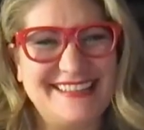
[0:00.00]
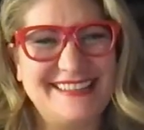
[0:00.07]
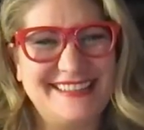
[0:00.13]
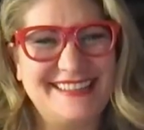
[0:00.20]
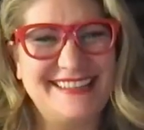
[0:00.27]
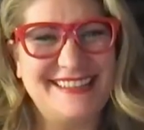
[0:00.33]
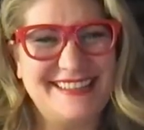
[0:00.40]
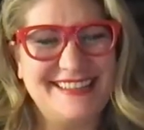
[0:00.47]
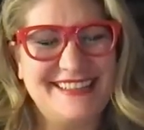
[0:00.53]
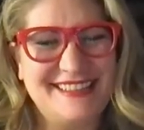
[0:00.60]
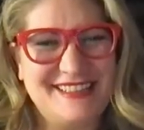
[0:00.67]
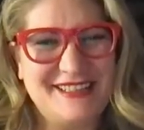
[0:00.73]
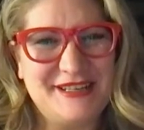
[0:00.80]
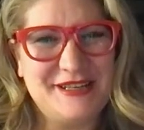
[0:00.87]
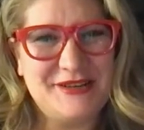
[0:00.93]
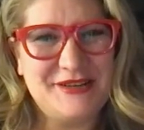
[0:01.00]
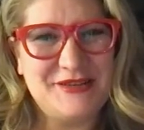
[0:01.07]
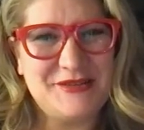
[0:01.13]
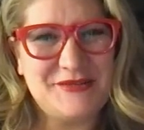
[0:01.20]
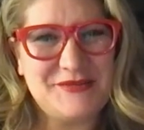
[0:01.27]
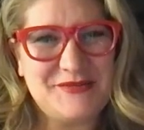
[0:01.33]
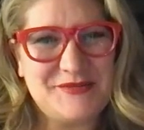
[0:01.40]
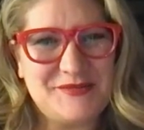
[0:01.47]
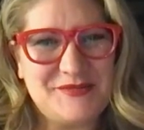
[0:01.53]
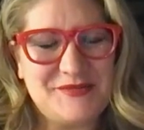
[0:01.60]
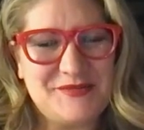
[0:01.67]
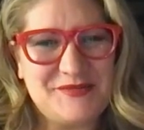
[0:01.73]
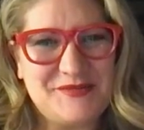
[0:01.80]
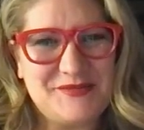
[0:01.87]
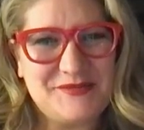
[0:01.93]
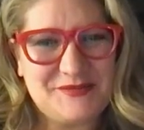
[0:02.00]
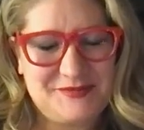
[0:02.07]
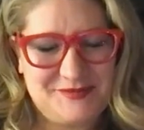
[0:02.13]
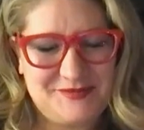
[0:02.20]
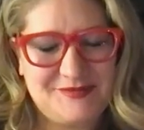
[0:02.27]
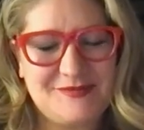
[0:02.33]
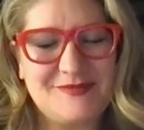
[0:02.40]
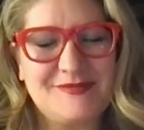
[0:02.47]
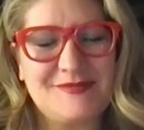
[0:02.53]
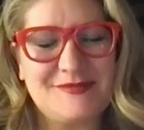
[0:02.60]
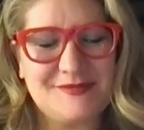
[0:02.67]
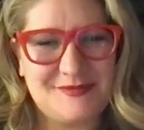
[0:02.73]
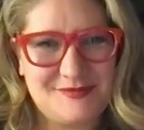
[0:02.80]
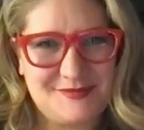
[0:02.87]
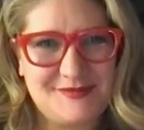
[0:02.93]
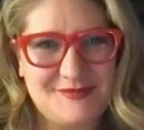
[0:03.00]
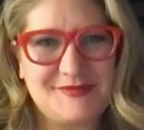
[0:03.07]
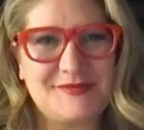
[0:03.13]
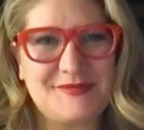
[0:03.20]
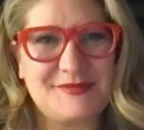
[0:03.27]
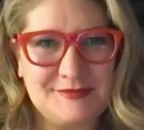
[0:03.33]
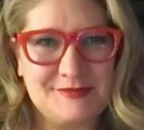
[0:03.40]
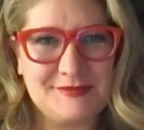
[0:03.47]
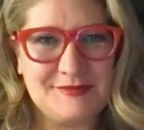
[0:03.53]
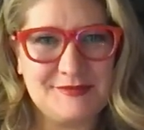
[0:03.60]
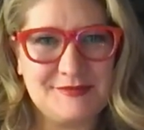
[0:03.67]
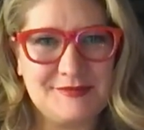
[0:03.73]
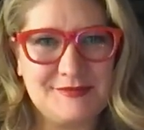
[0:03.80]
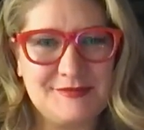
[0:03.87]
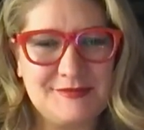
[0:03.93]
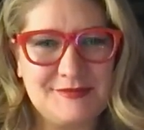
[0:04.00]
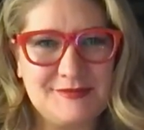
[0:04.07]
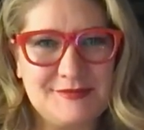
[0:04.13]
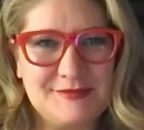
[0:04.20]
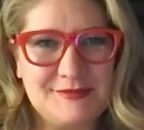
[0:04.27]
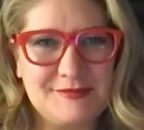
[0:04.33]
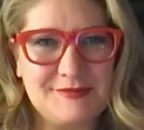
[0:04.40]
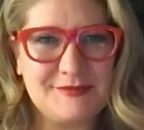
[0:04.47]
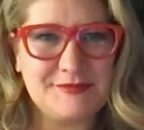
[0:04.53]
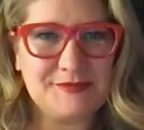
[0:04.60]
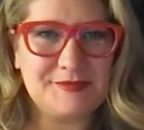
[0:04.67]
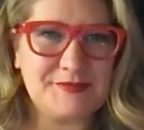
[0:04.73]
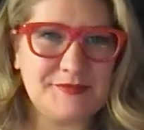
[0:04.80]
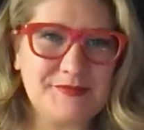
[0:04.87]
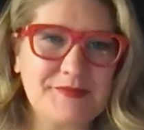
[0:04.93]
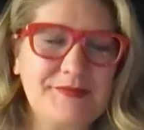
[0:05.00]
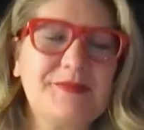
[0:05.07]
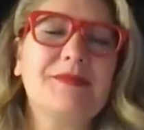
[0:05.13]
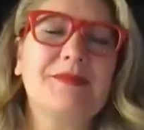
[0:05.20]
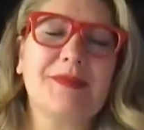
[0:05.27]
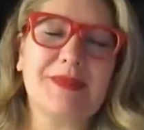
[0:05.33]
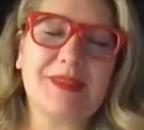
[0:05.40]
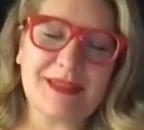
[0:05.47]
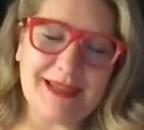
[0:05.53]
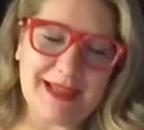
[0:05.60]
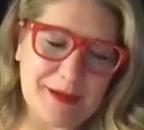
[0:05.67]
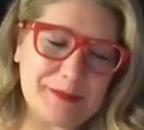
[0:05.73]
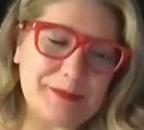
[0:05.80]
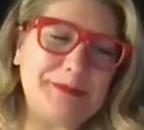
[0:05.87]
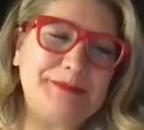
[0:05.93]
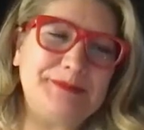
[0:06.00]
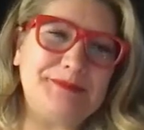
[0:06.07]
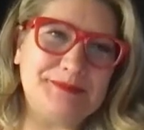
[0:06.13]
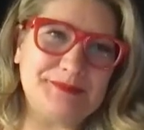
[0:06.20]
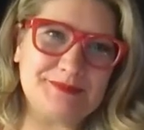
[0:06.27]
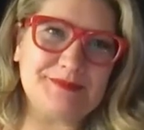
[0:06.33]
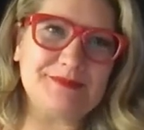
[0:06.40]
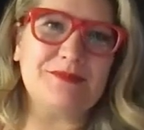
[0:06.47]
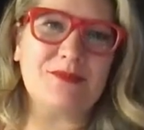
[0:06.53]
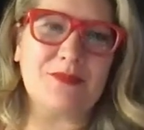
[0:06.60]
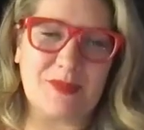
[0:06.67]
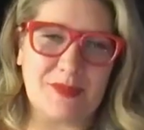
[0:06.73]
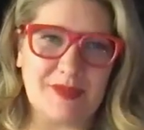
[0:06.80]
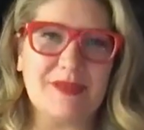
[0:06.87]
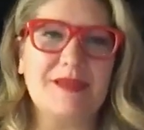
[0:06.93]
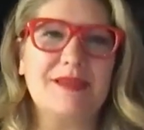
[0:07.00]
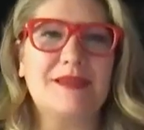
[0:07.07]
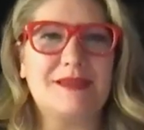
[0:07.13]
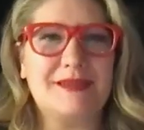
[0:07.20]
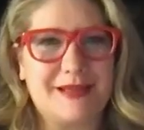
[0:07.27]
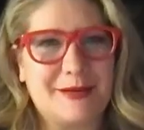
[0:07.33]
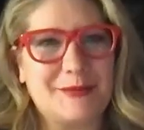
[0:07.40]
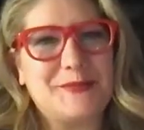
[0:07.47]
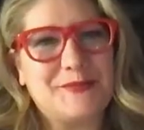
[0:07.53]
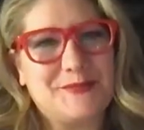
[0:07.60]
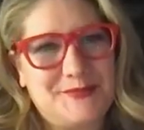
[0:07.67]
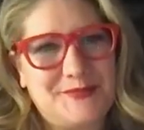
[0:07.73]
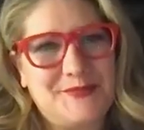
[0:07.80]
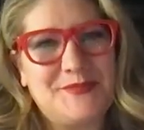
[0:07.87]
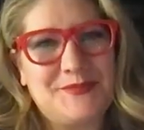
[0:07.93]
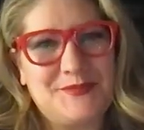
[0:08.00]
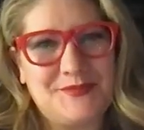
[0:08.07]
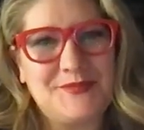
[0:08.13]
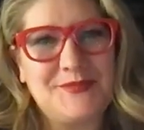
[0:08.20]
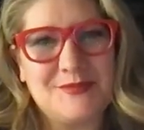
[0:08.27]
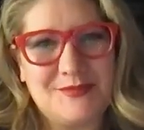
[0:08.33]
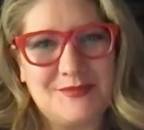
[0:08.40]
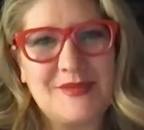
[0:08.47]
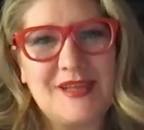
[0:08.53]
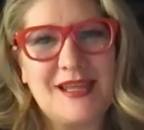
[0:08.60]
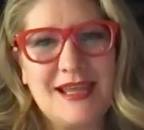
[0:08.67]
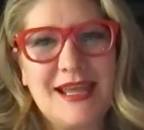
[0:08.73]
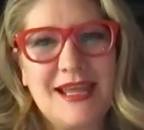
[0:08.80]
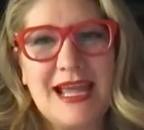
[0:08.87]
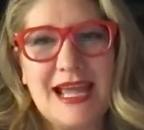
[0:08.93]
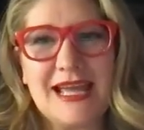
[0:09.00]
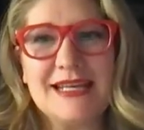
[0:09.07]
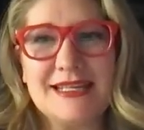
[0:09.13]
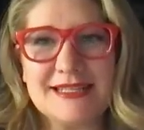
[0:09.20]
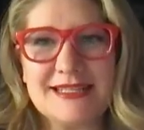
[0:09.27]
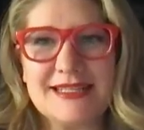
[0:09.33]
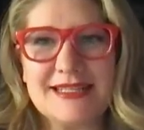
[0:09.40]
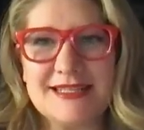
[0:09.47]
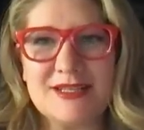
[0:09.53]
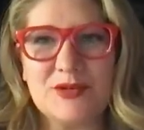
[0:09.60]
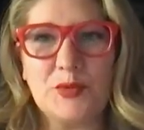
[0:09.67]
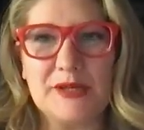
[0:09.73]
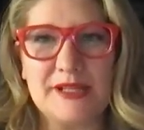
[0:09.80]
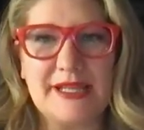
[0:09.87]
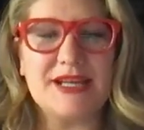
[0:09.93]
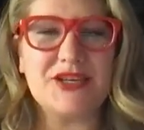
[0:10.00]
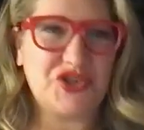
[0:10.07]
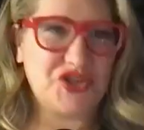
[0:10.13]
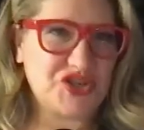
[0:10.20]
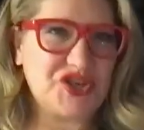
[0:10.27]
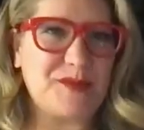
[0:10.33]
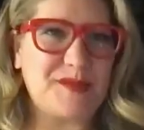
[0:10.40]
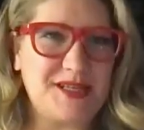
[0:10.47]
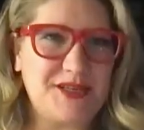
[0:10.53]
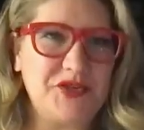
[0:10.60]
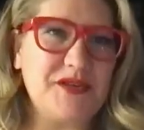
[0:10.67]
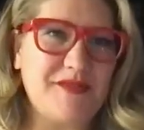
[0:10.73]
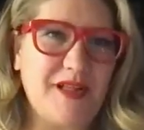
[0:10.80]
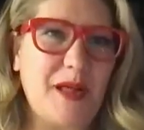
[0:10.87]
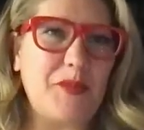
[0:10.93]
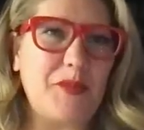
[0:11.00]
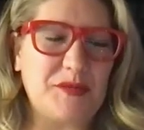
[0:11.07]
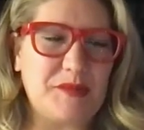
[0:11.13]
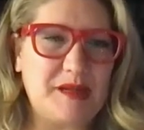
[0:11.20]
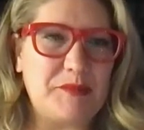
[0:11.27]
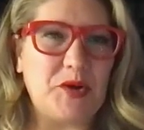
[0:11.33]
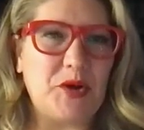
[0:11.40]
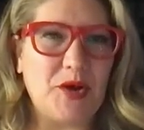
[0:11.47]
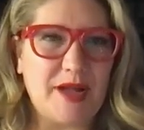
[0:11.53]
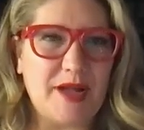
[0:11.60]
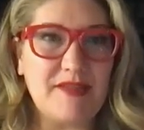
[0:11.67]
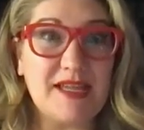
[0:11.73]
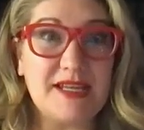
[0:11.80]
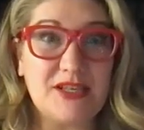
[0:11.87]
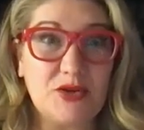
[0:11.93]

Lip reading: But yeah, I think that is really important. I think about mine is all about complimenting them and letting them know how they impacted my life. It's not about picking their brain. No. And it's a relationship that you develop with people, and then